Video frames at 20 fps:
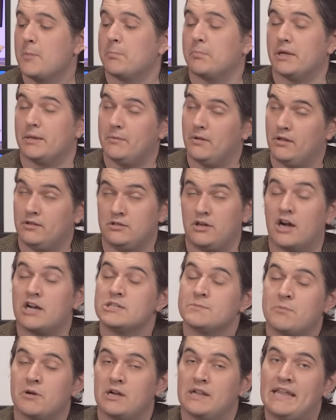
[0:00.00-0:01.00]
but a
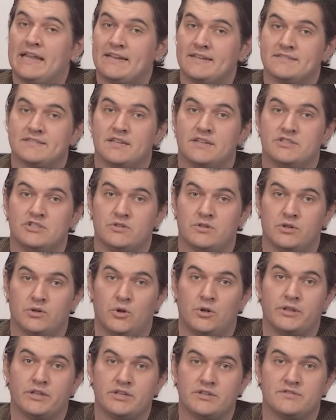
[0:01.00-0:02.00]
large part of that is because you can
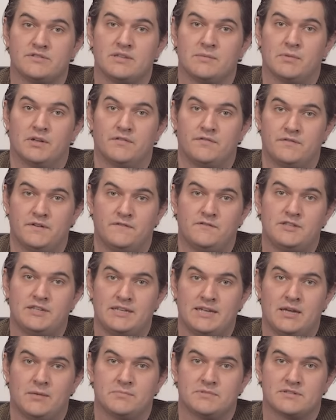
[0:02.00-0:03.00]
only use them on
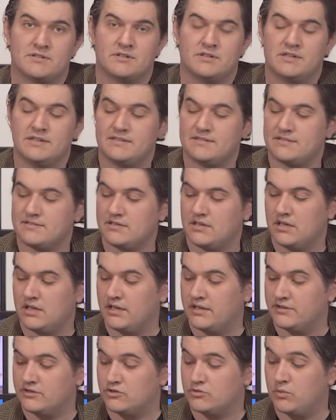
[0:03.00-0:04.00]
15 amp circuits.
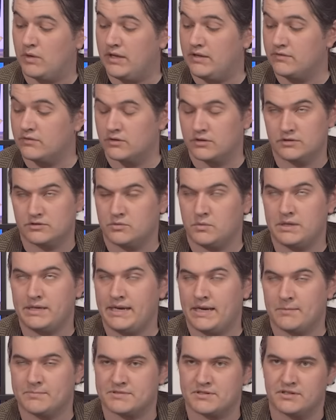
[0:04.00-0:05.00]
On 12 or
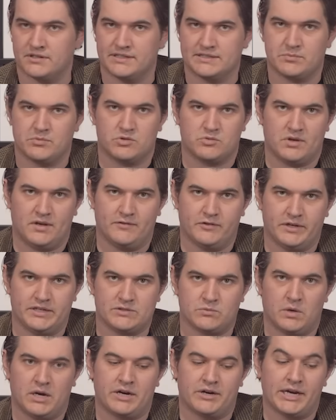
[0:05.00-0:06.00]
20 amp circuits with 12
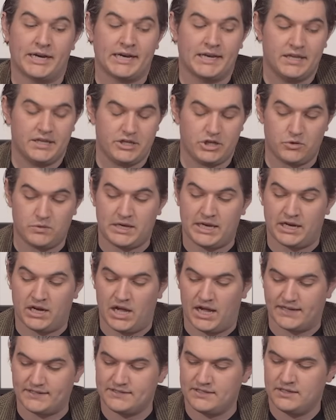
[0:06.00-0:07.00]
gauge wiring, you
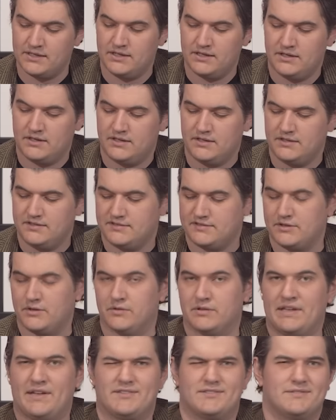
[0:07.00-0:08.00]
cannot.
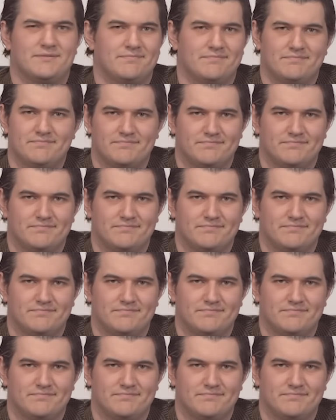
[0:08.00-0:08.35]
So that's